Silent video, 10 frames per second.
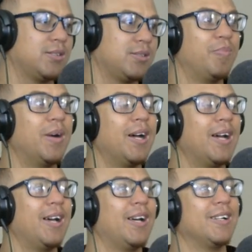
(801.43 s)

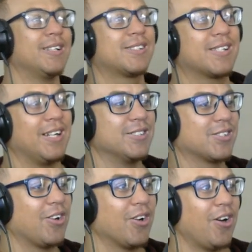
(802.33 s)
Man, this guy's
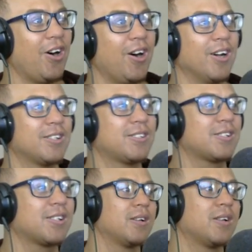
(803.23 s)
got heart.